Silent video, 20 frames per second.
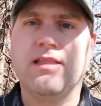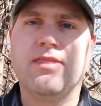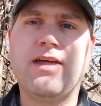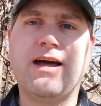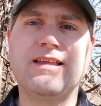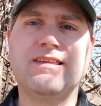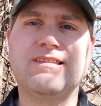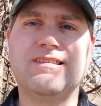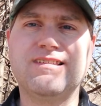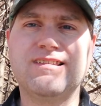
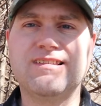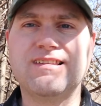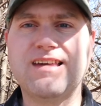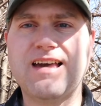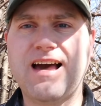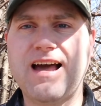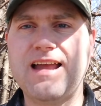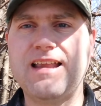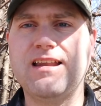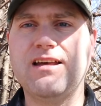That's
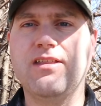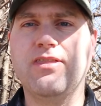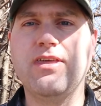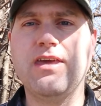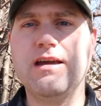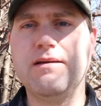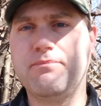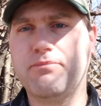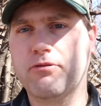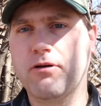kind of
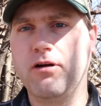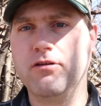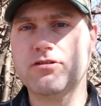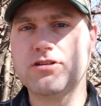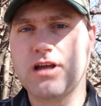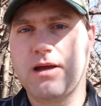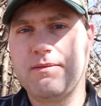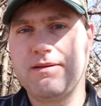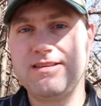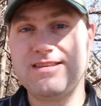the
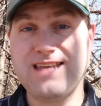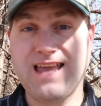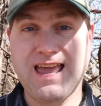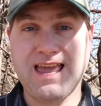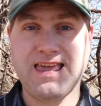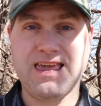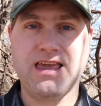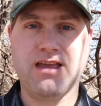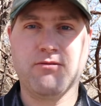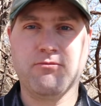approach I've been
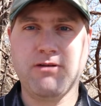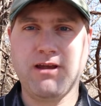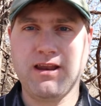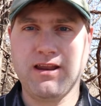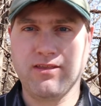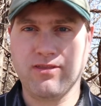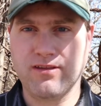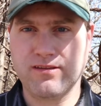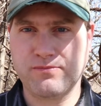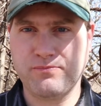taking
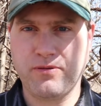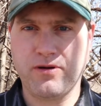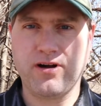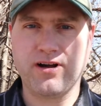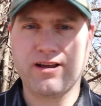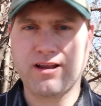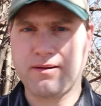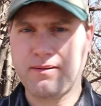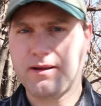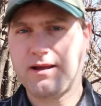reading this
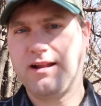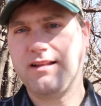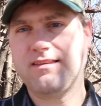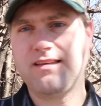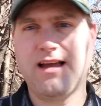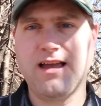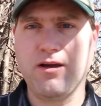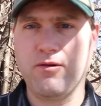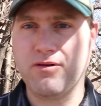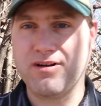book. I'm not going
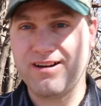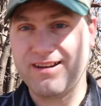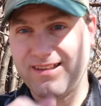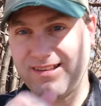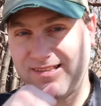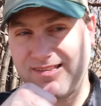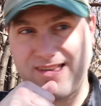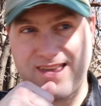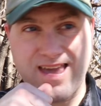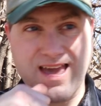to tell you what it
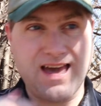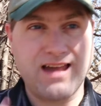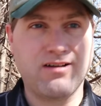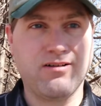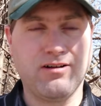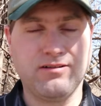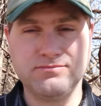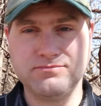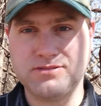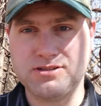is yet.
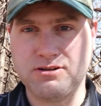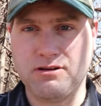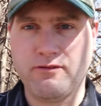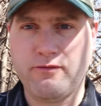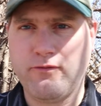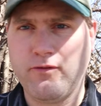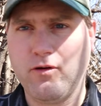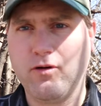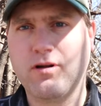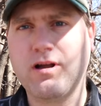I'll do a
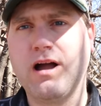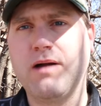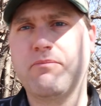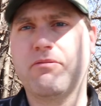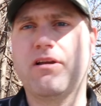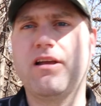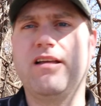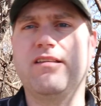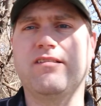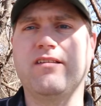full
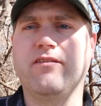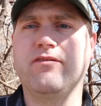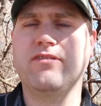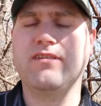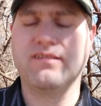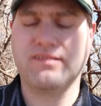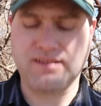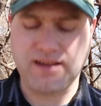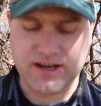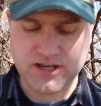comprehensive
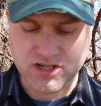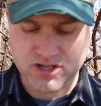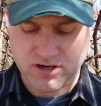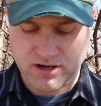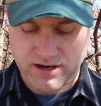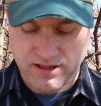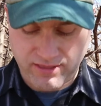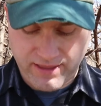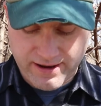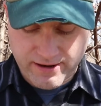discussion
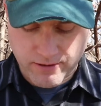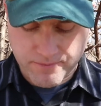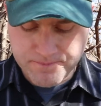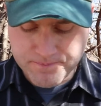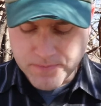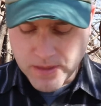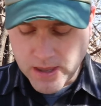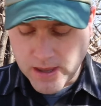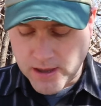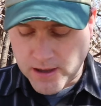on it later.
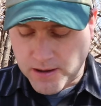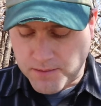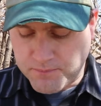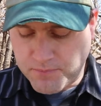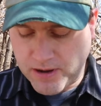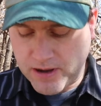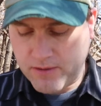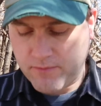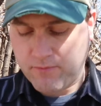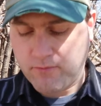
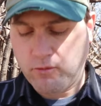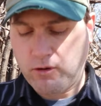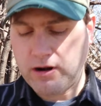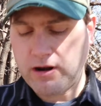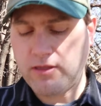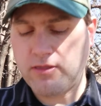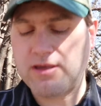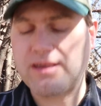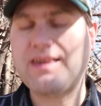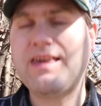But
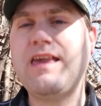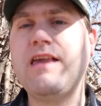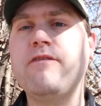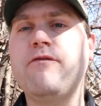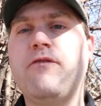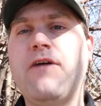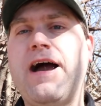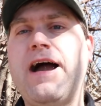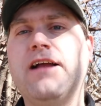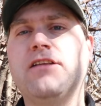one of the key
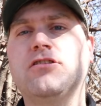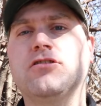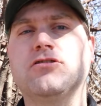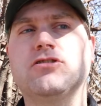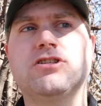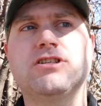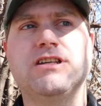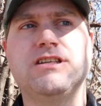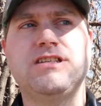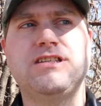
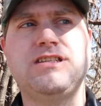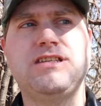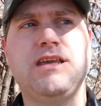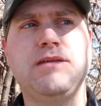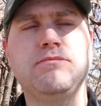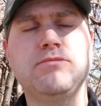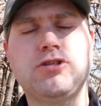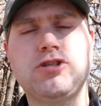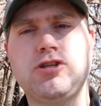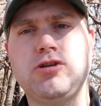factors that
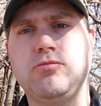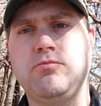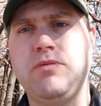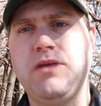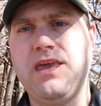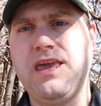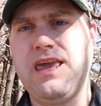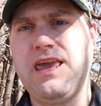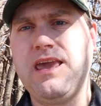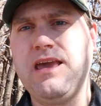seems to
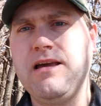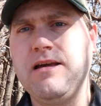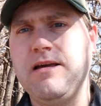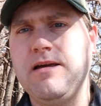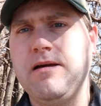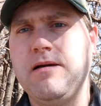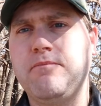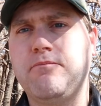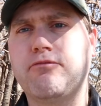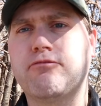be
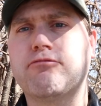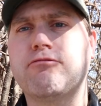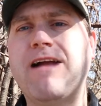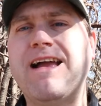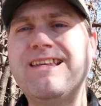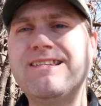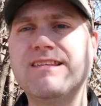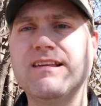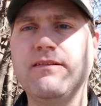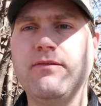
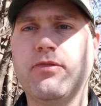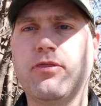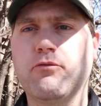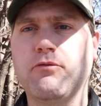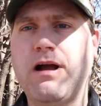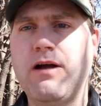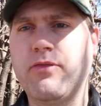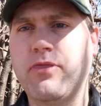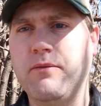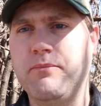present
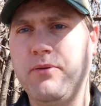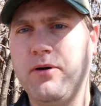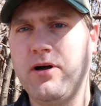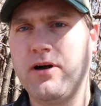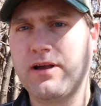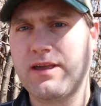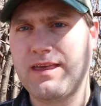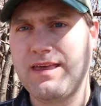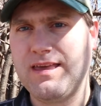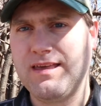throughout the
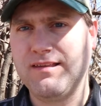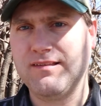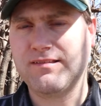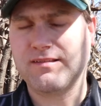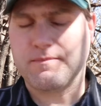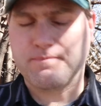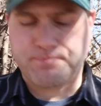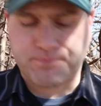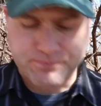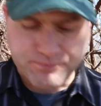book
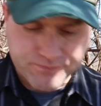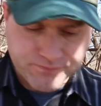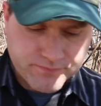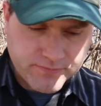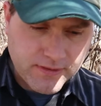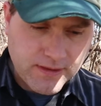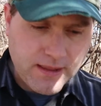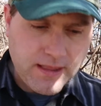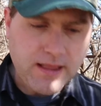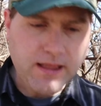is
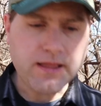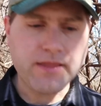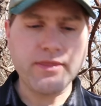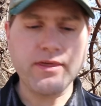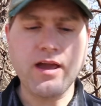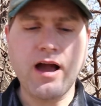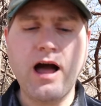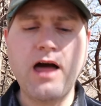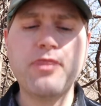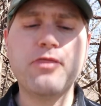
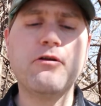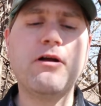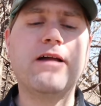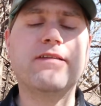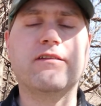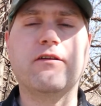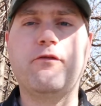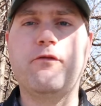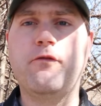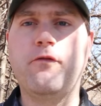the author
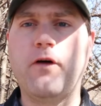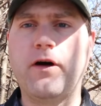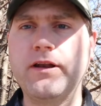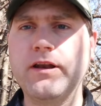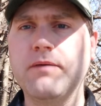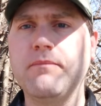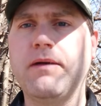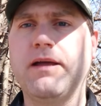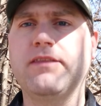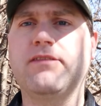has a
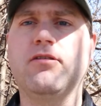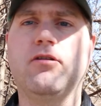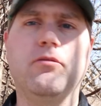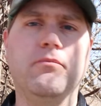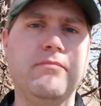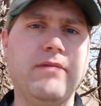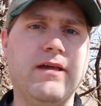fundamental